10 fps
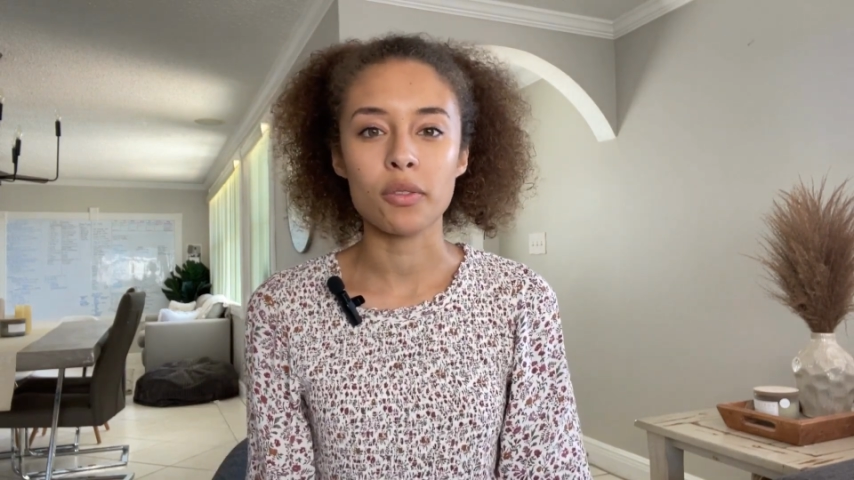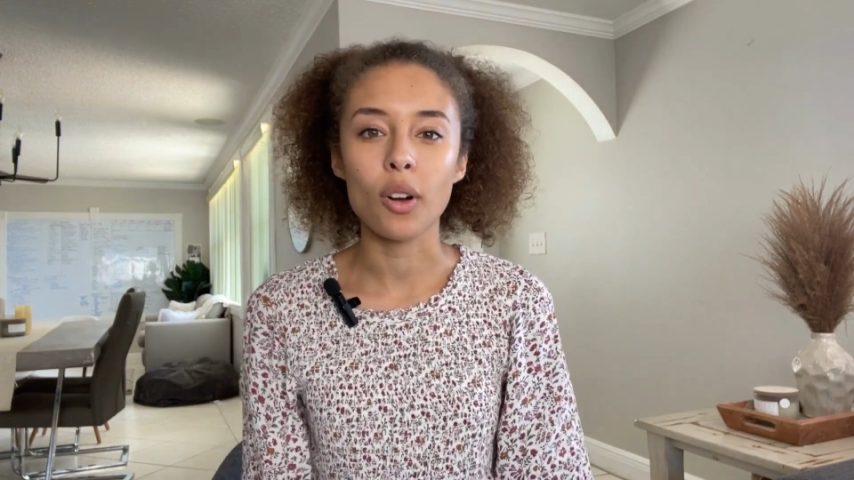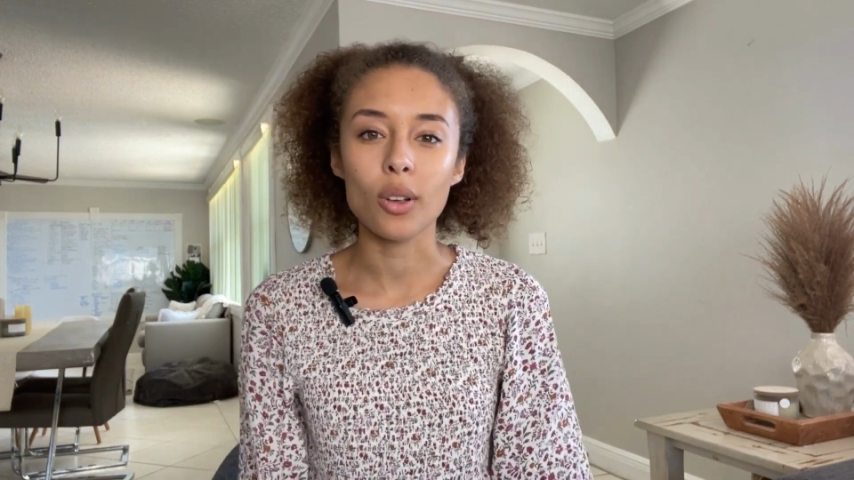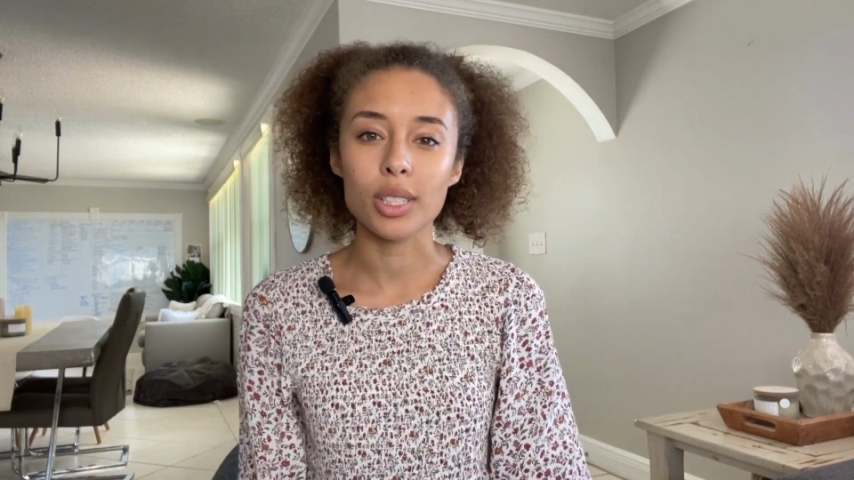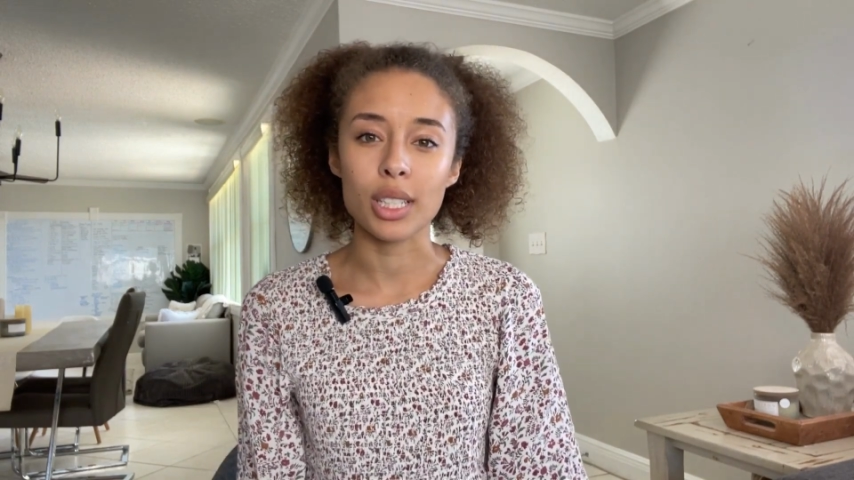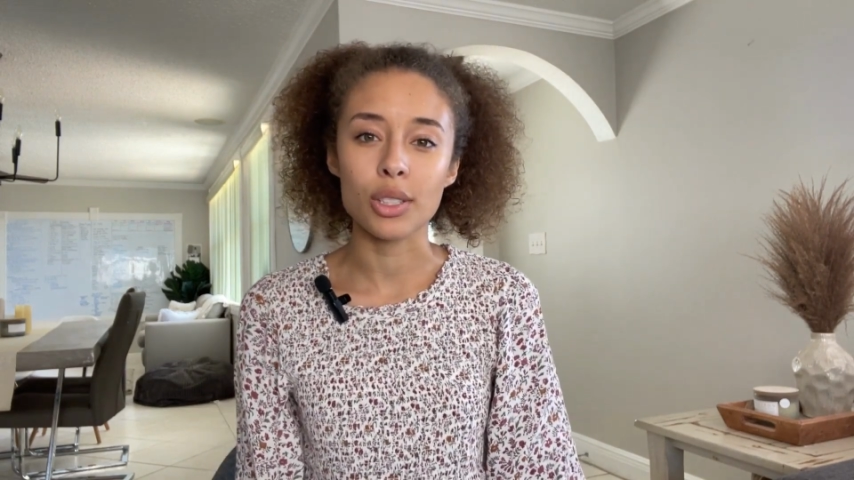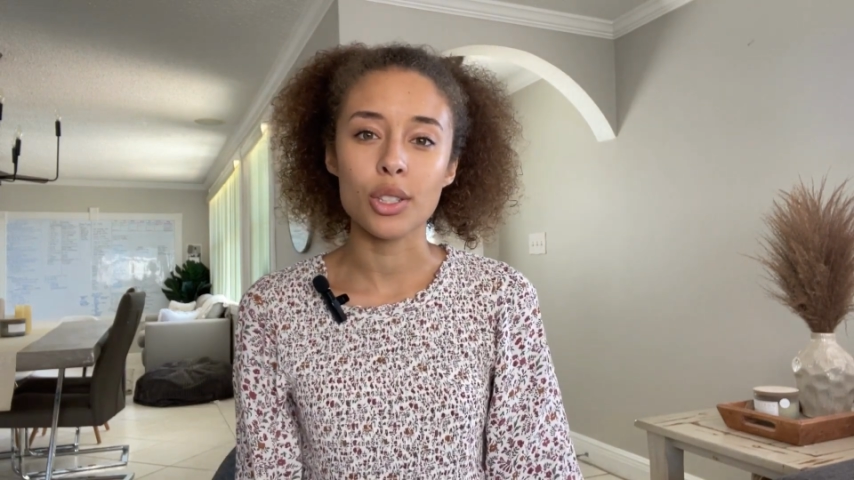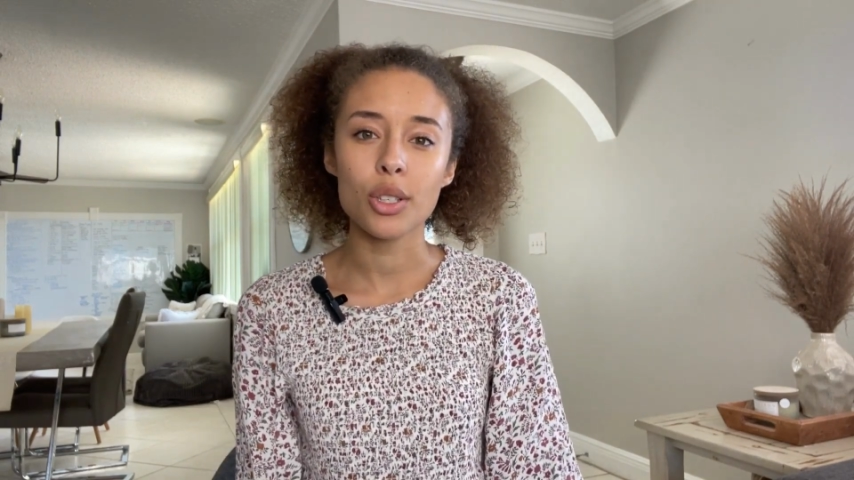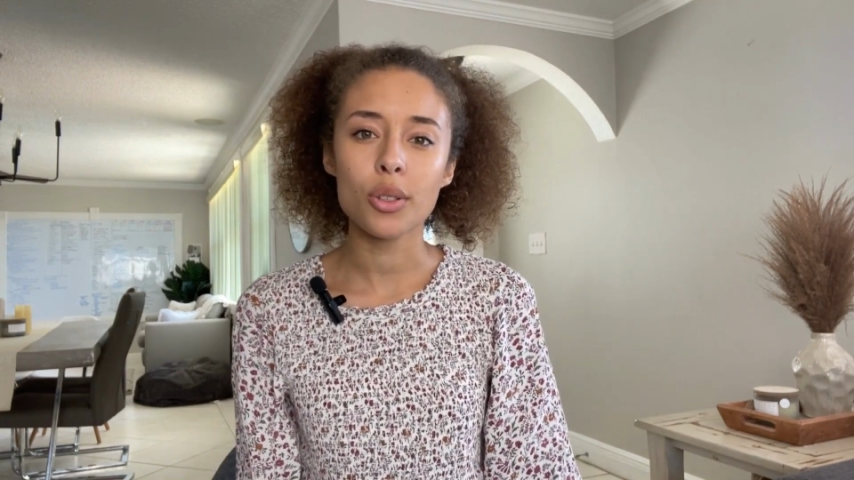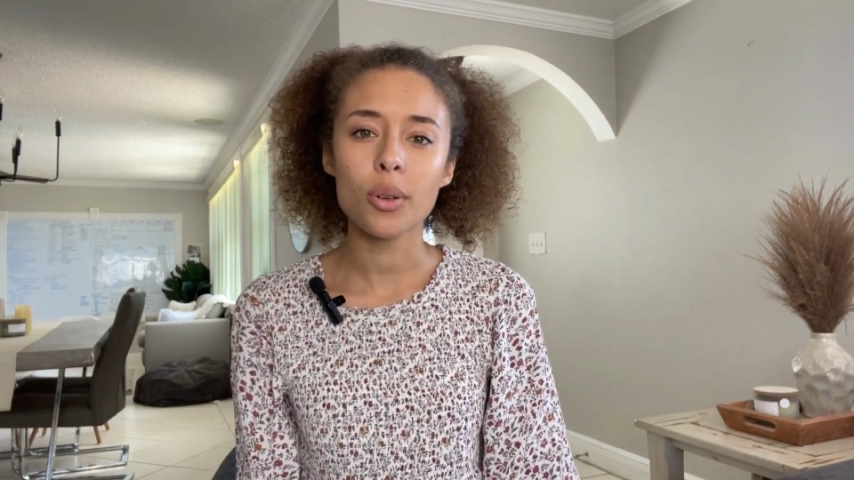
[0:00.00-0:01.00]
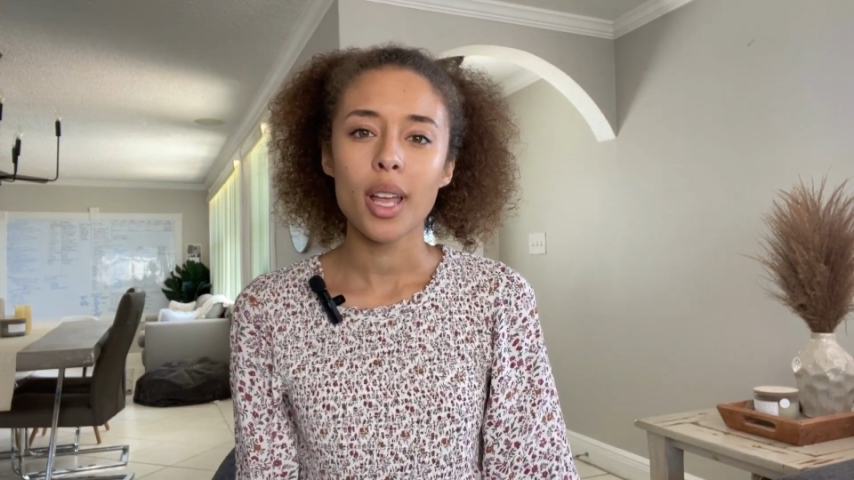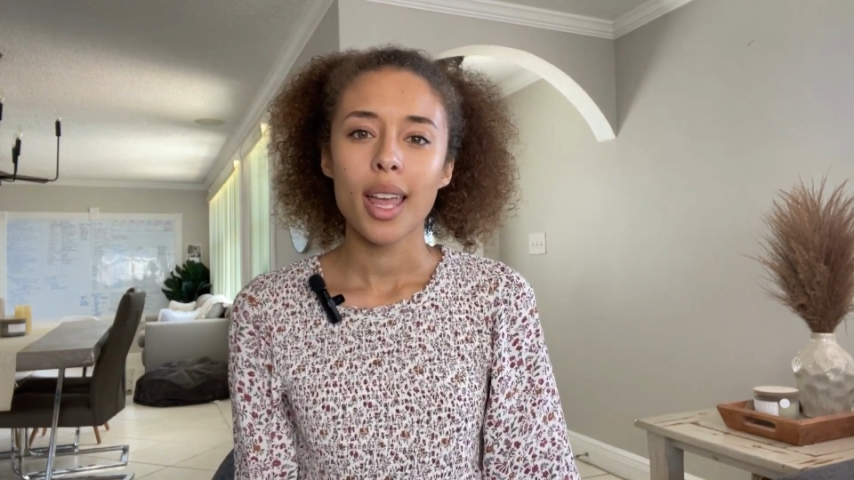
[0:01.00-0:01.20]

falls into.